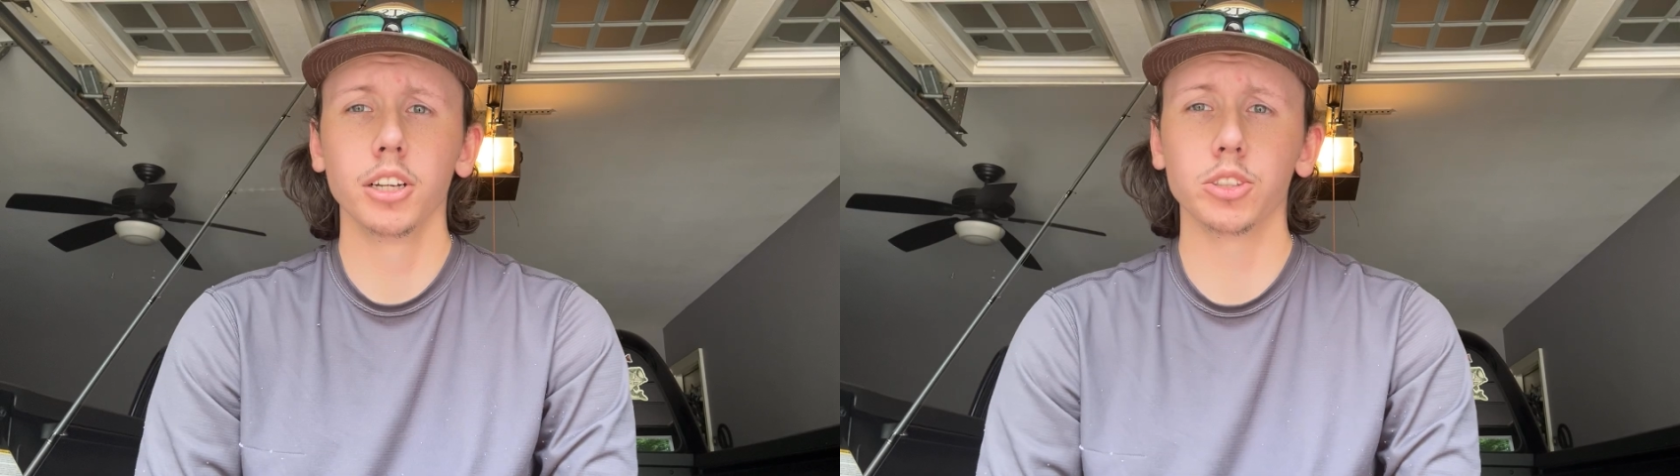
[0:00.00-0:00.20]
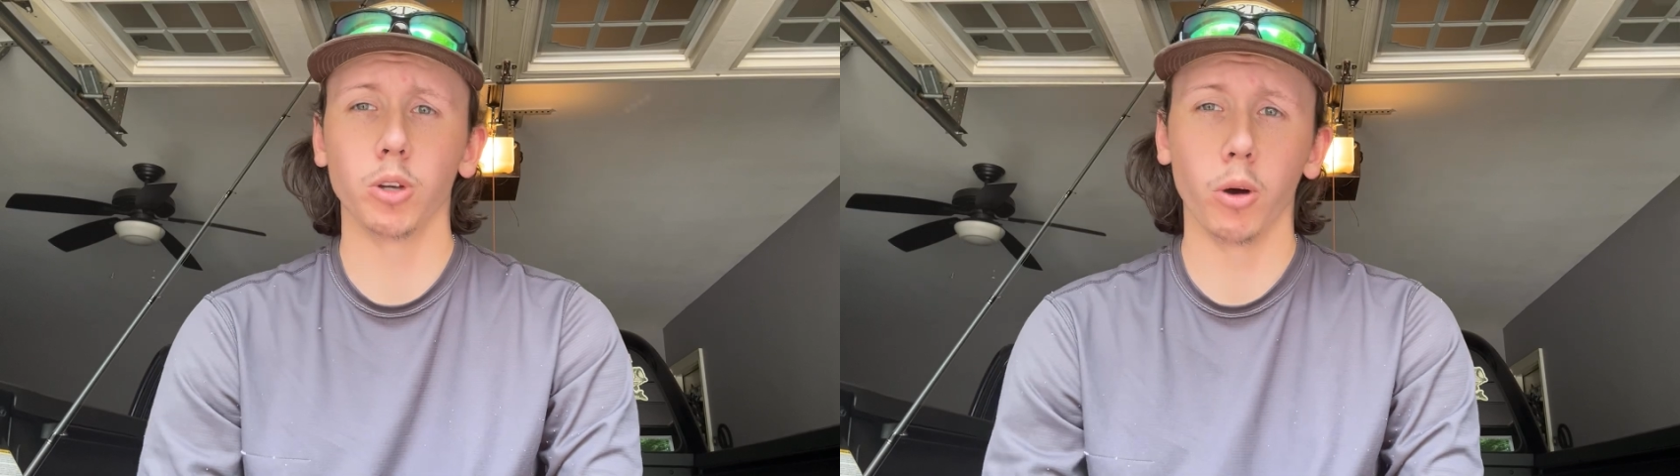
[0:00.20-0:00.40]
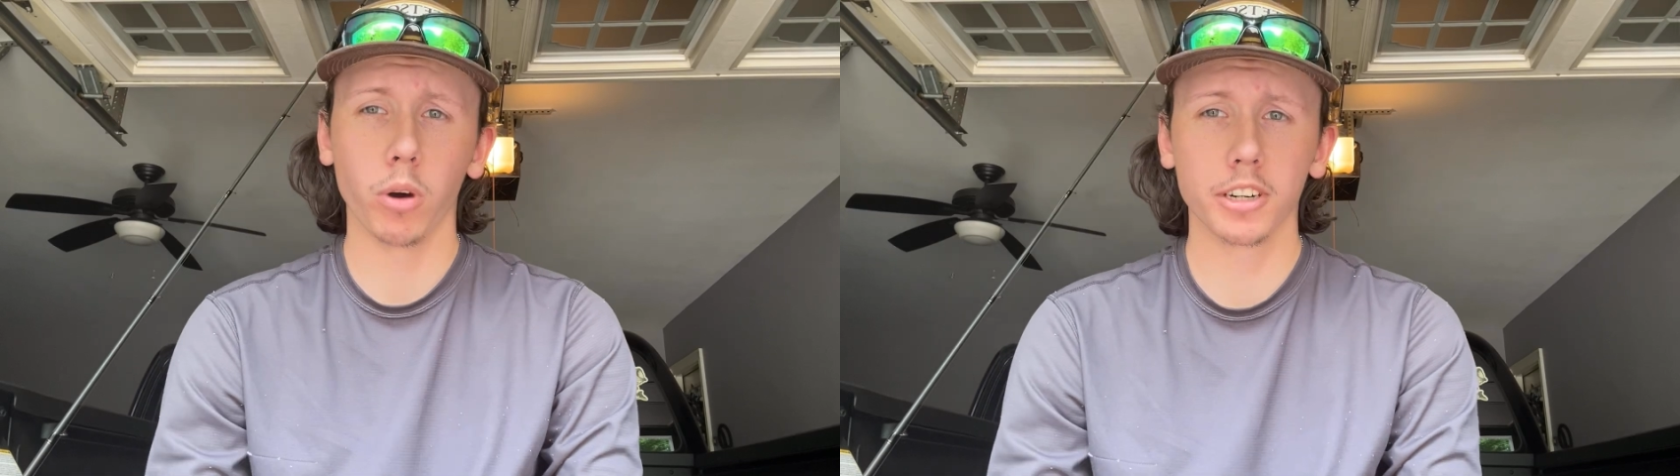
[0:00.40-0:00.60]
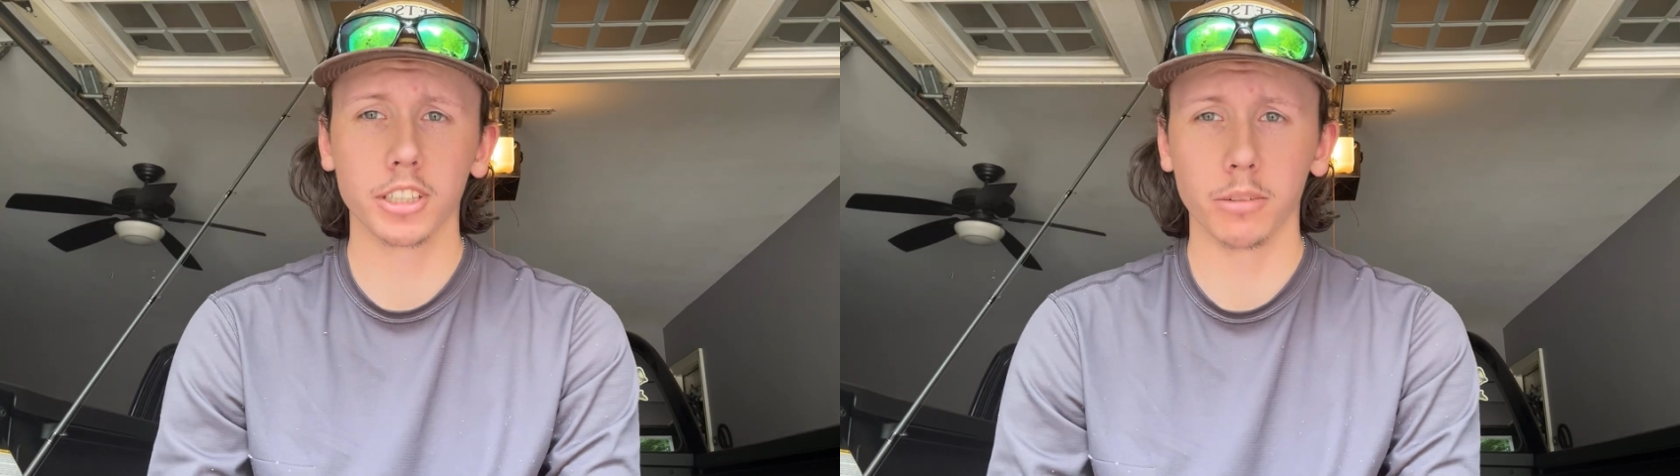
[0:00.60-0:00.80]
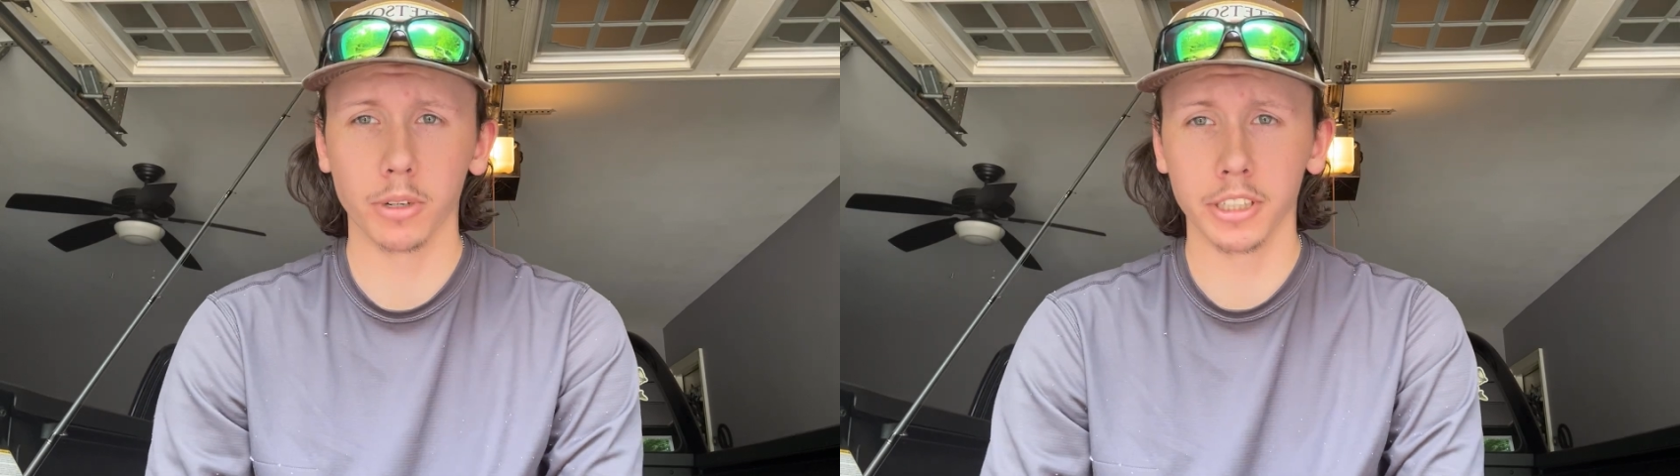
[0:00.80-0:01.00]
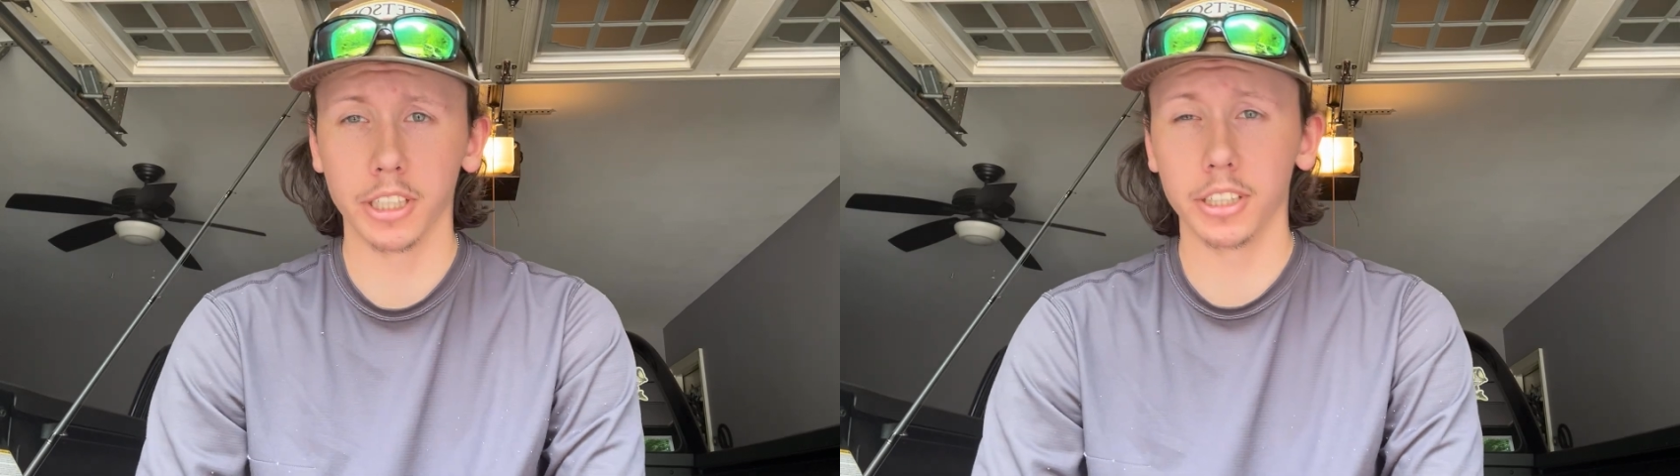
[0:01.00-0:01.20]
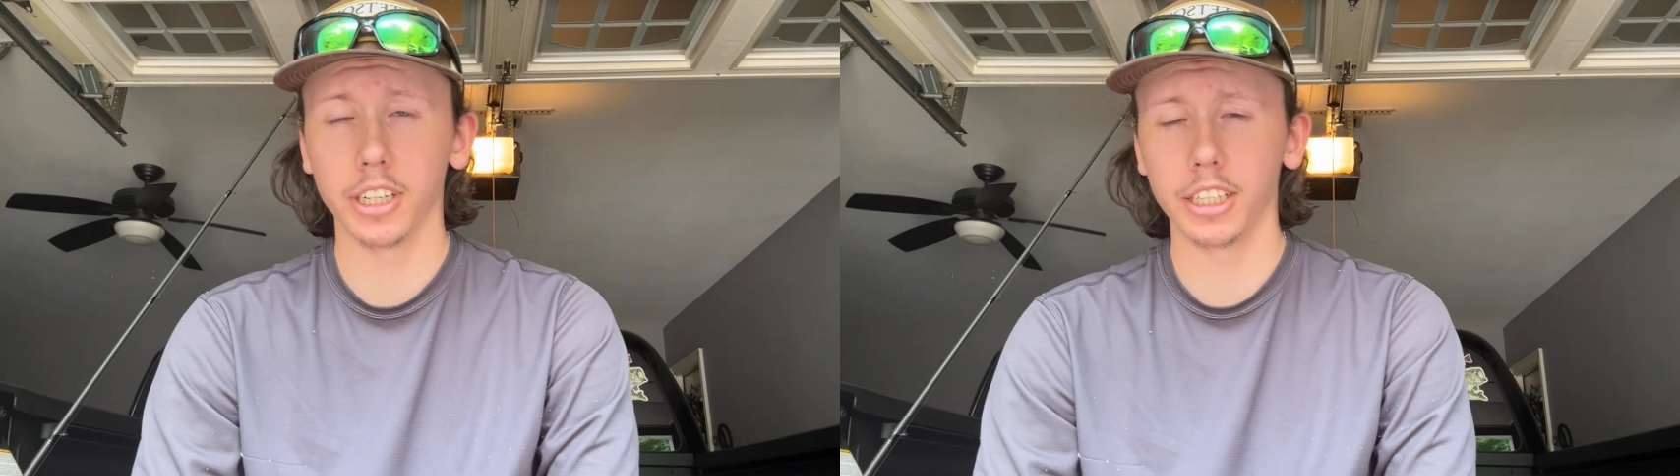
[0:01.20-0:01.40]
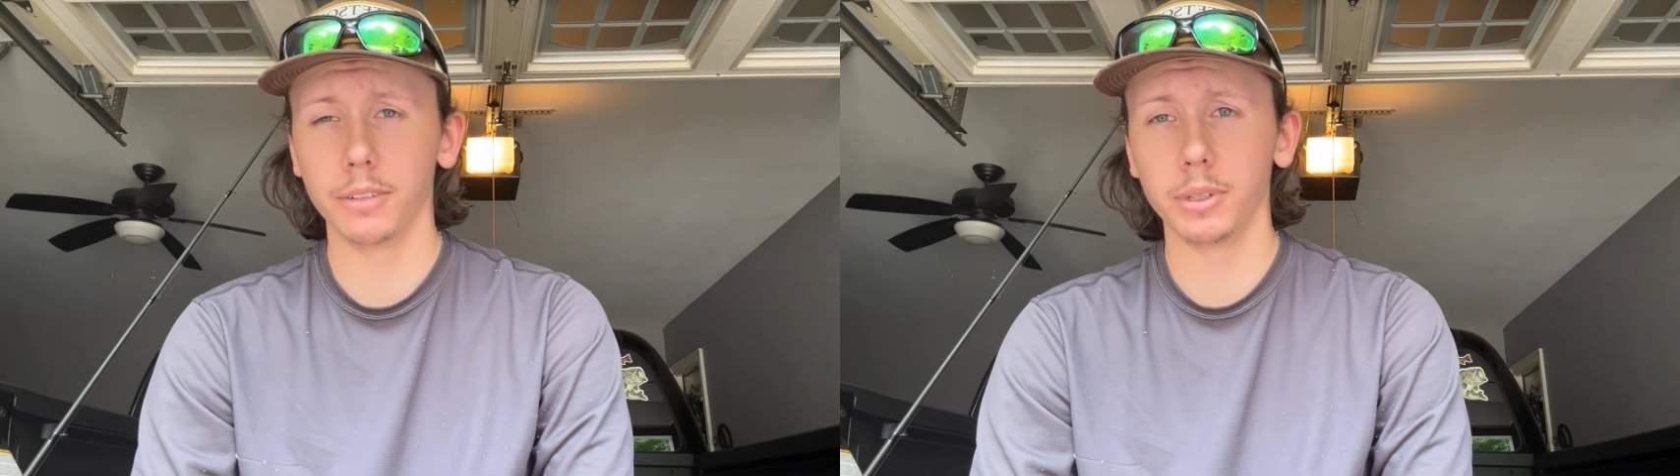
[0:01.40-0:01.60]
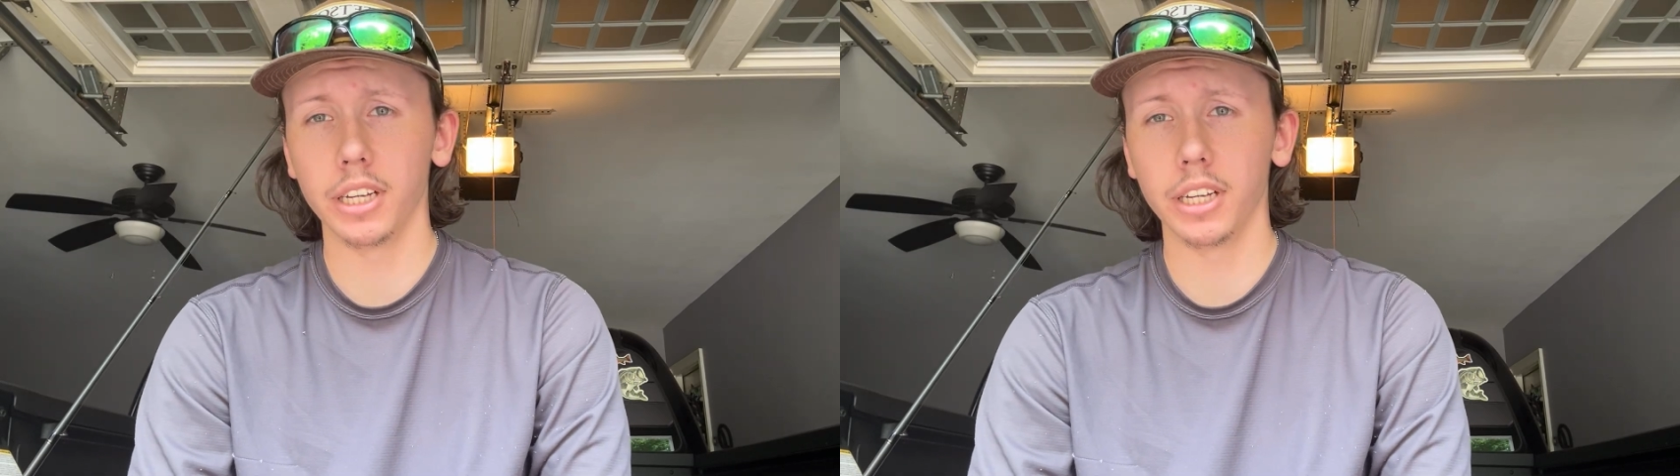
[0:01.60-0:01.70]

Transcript: So I wanted to come on here and give you